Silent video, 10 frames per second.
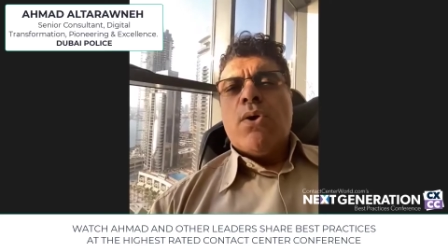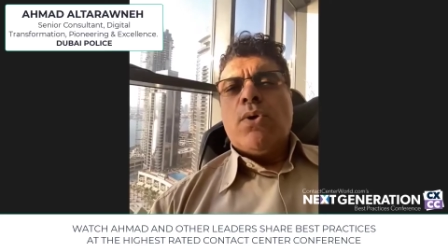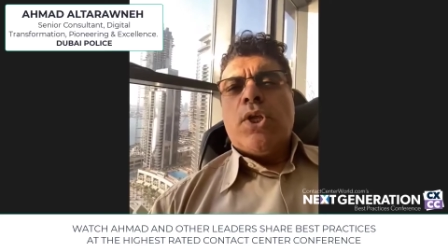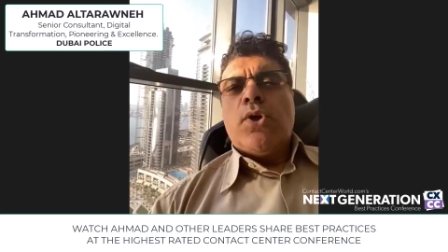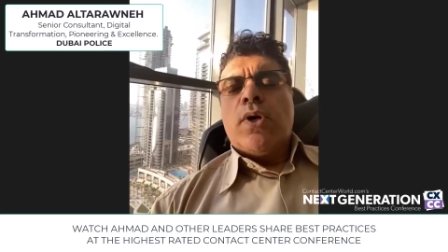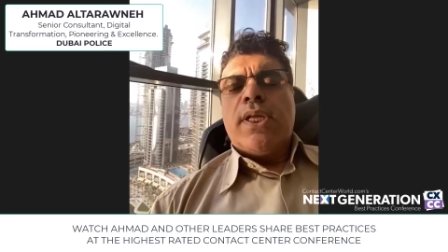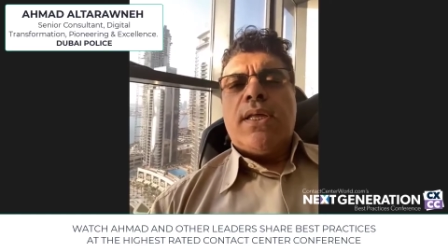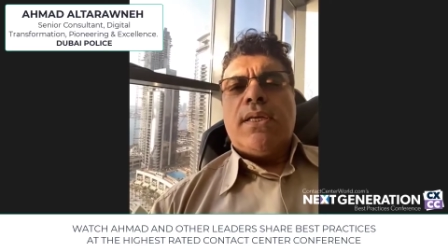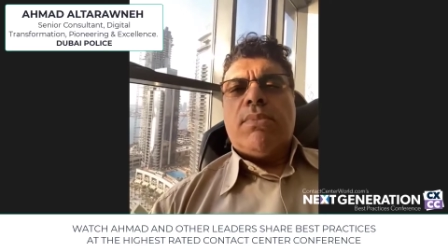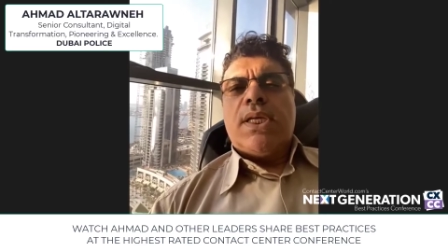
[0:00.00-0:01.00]
You know,
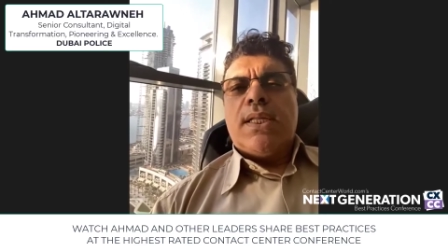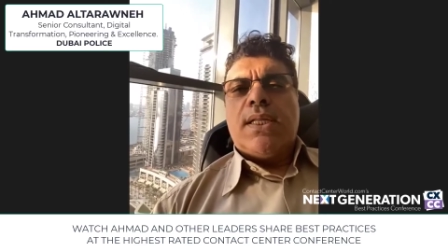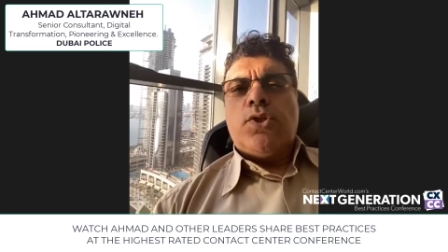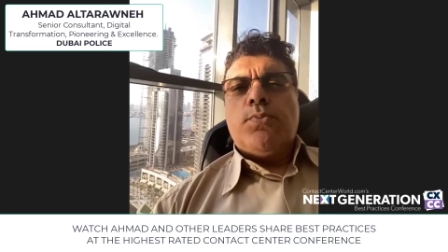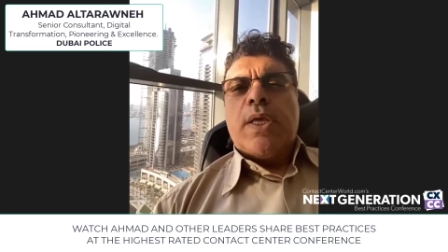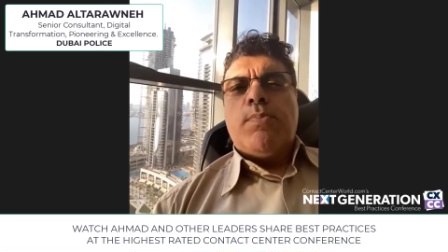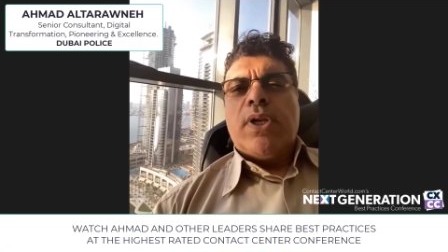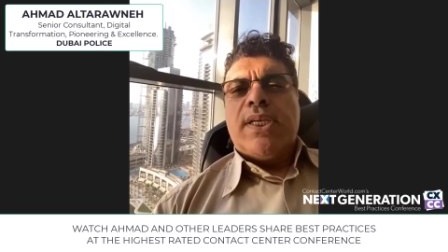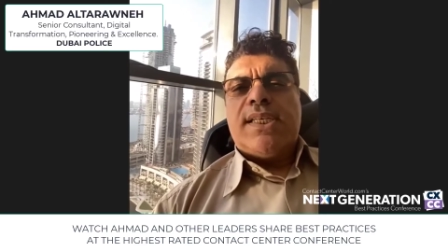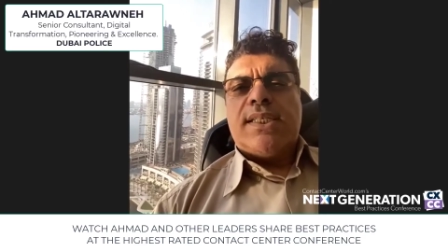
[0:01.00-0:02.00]
Dubai
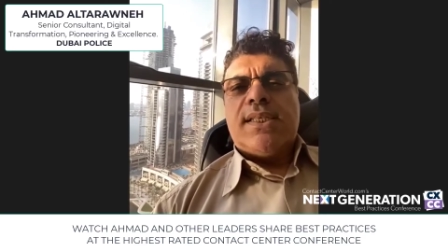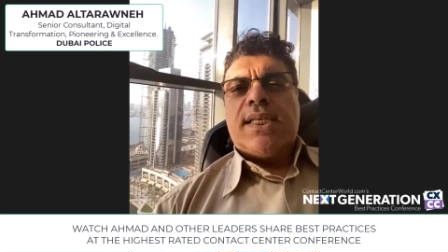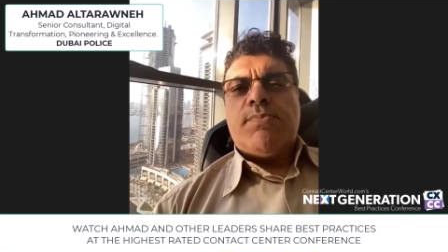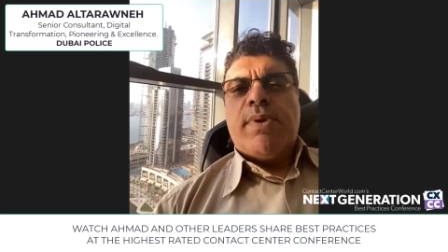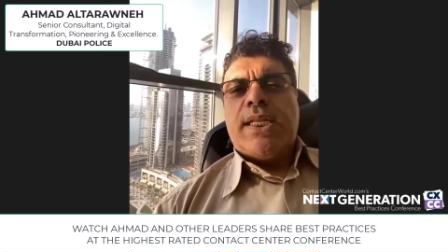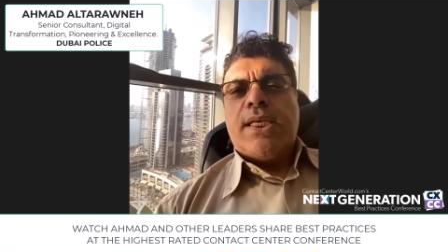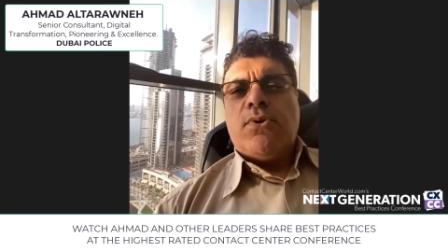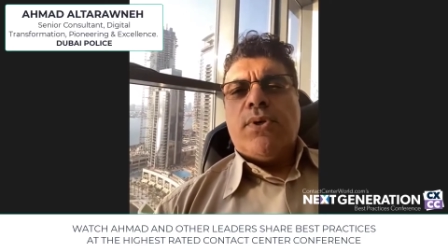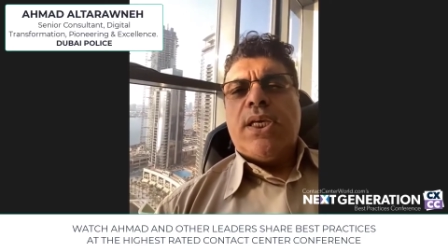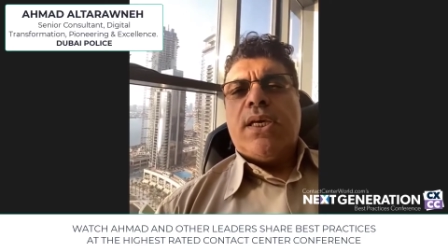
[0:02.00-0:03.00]
Police has made a
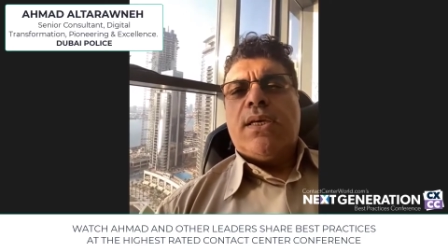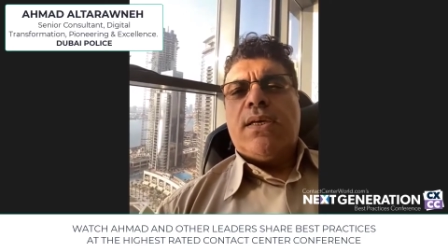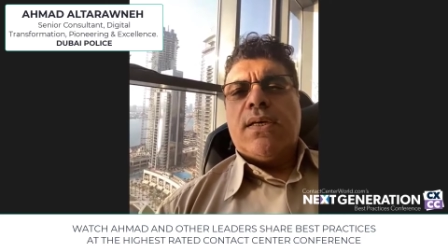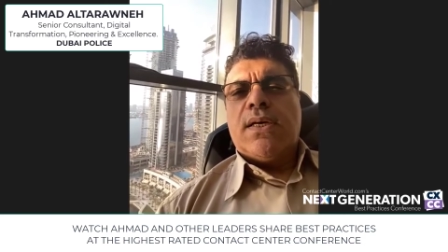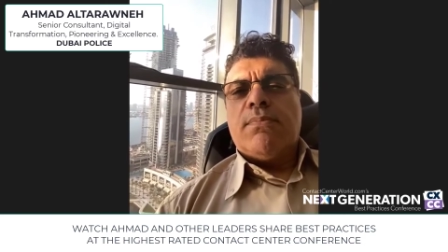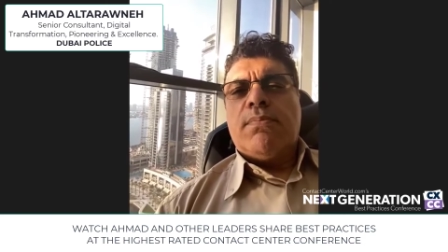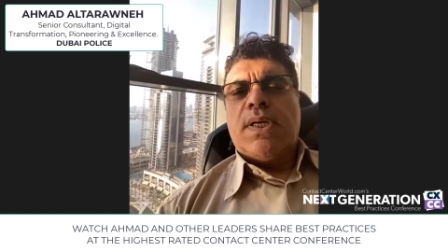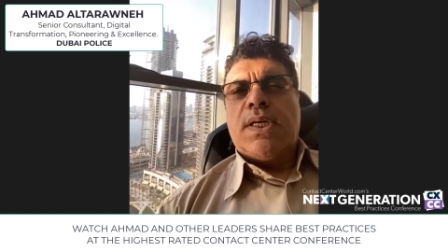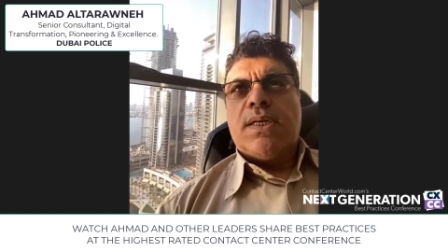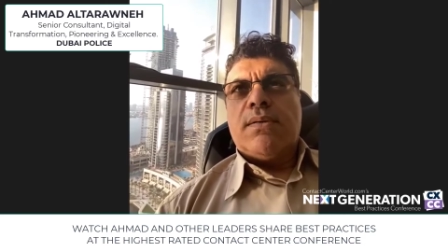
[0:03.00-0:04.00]
unique
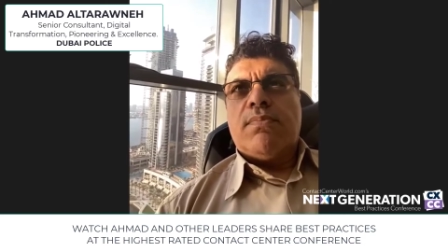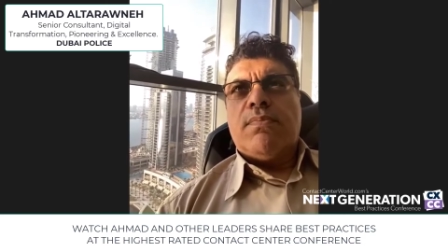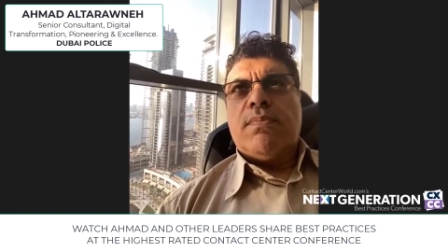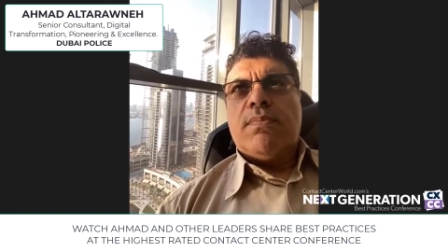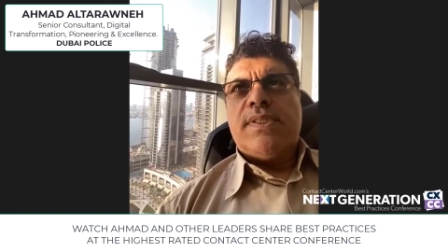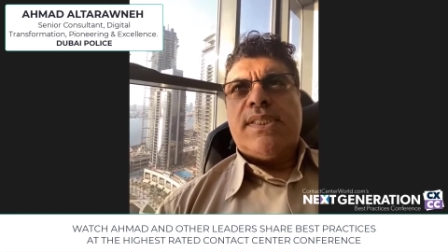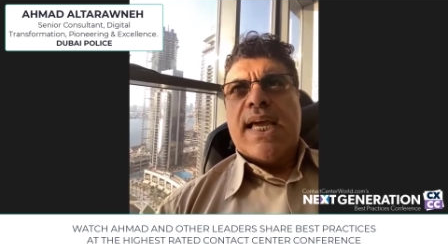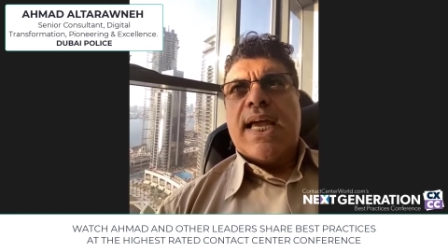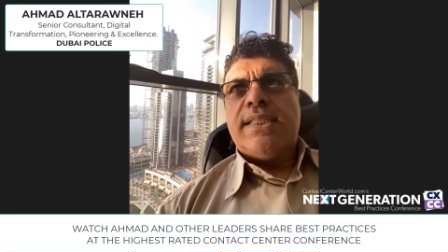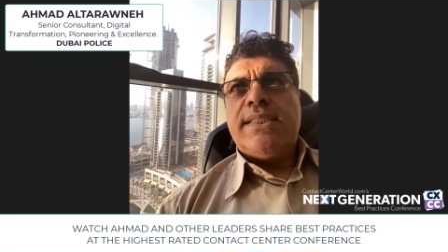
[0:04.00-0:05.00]

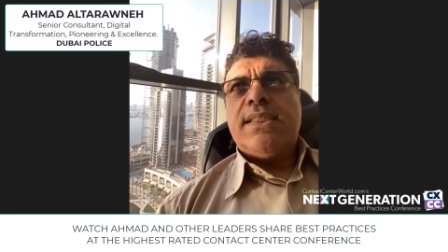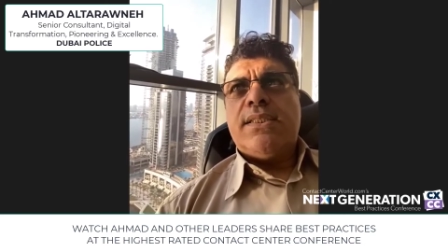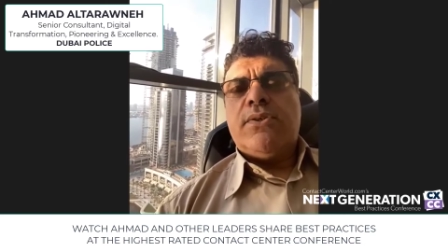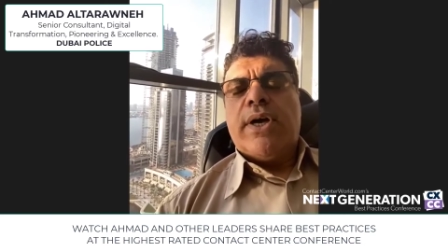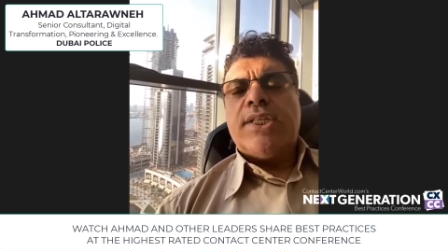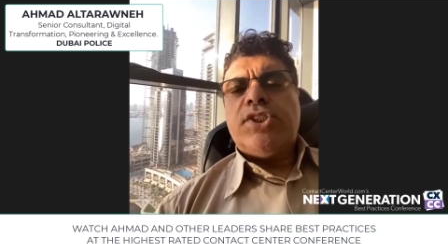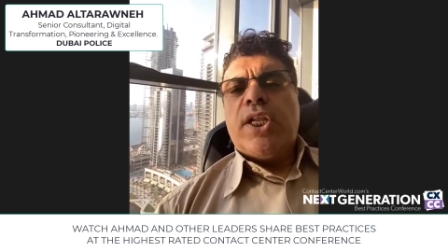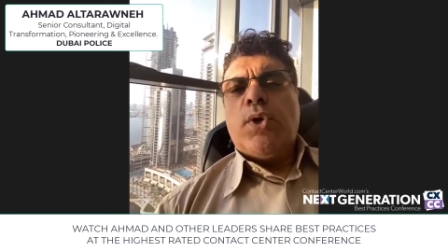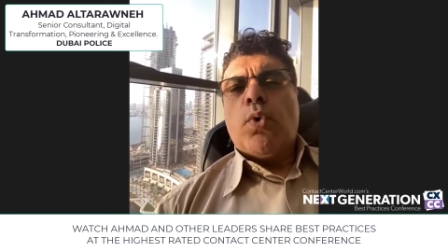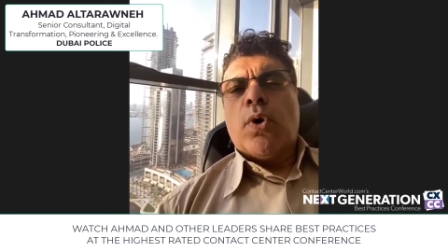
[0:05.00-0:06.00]
stand to
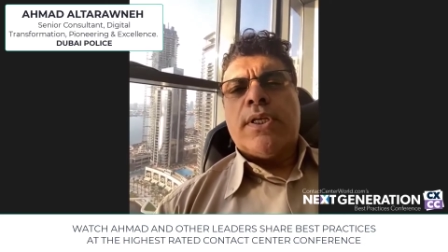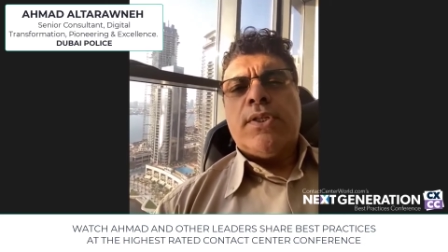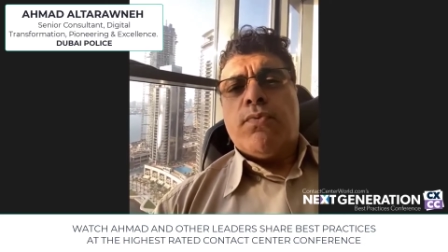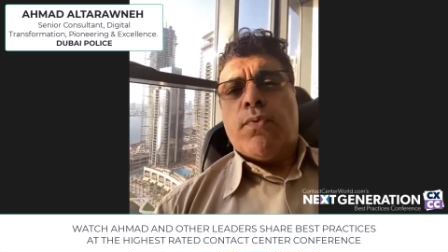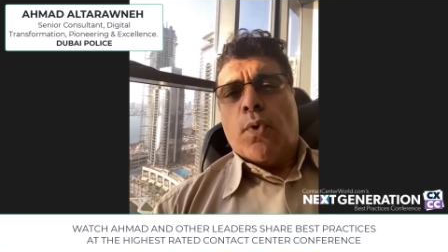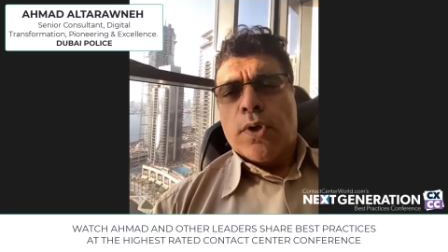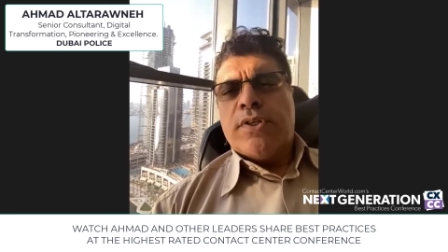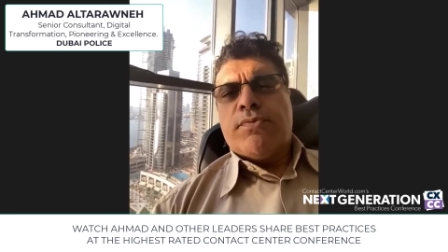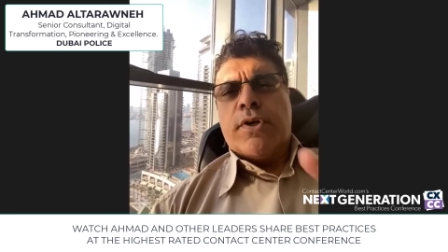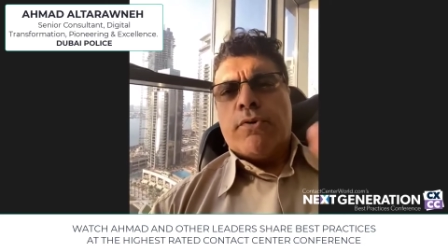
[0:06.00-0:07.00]
actually work in 4
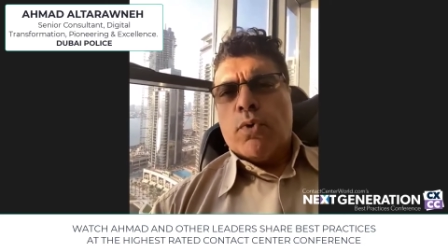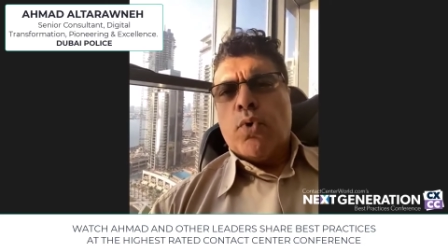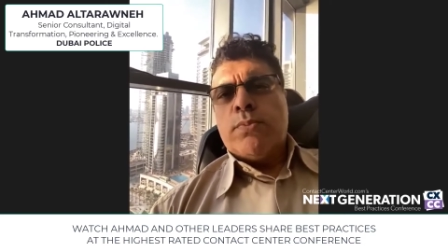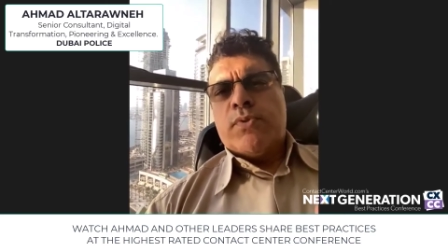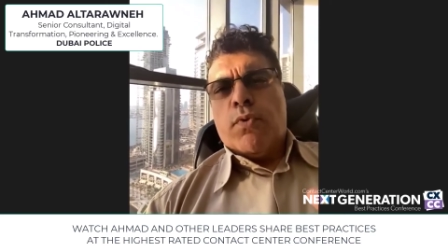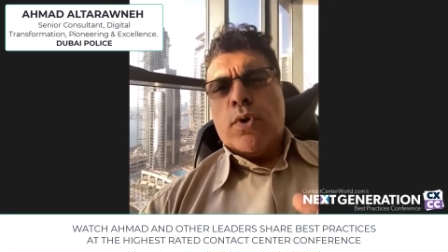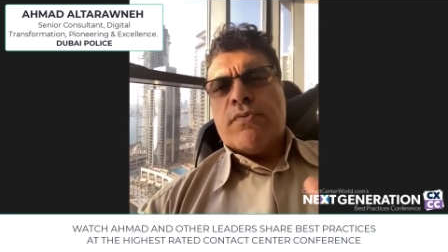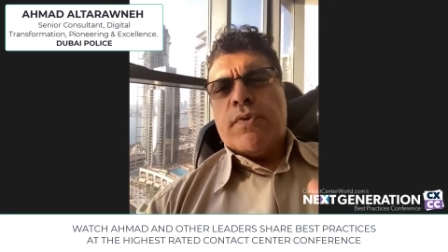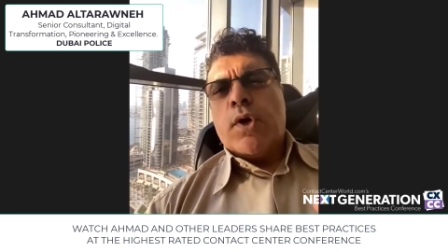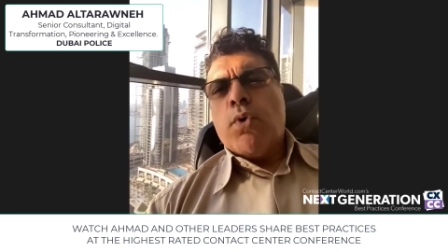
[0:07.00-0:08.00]
different rooms, 4
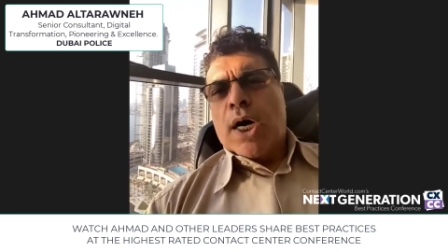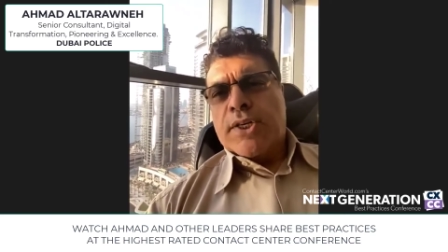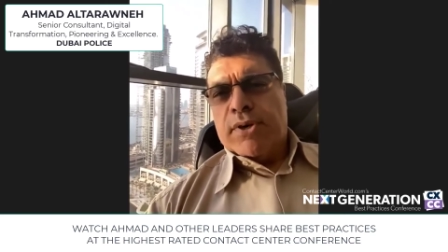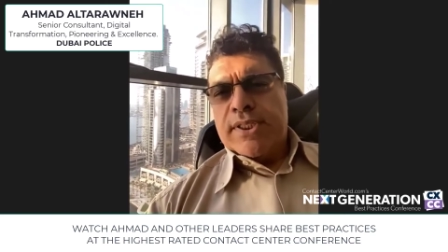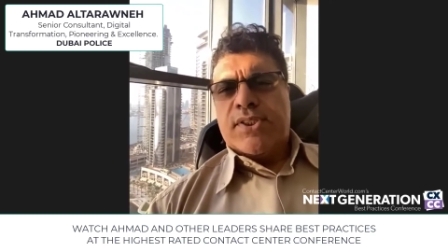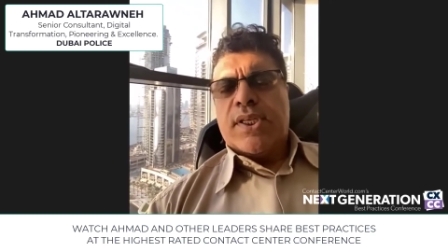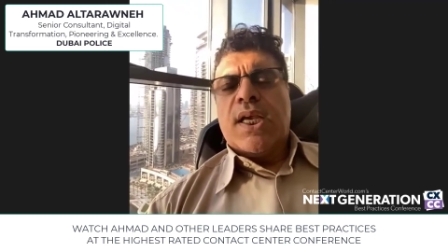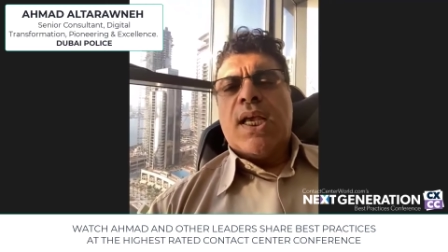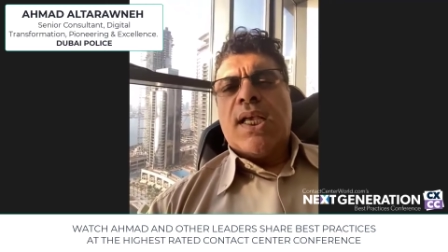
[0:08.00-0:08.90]
different quadrants.